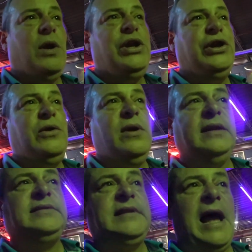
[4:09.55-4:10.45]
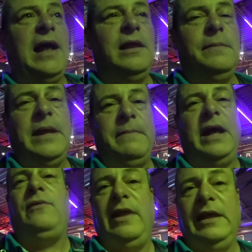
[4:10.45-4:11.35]
When you do an asylum, and
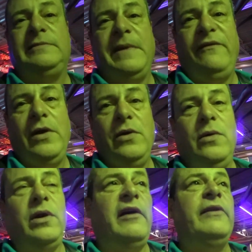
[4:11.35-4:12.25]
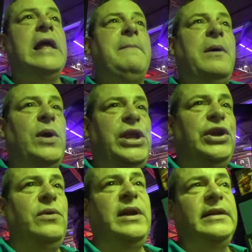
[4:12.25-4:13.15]
by the way, that's my phone going off, but when
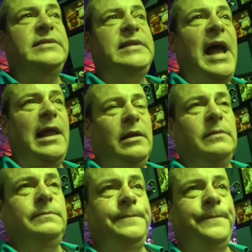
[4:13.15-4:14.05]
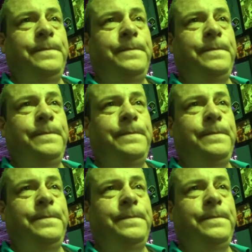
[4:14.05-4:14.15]
you do an asylum,